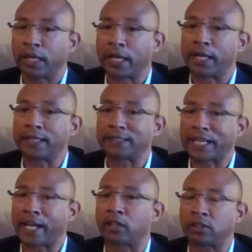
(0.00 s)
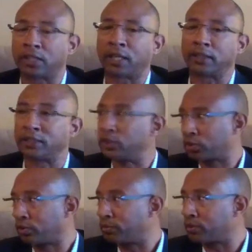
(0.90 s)
as outlined in
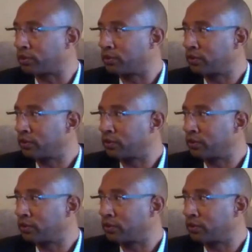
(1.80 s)
Scripture?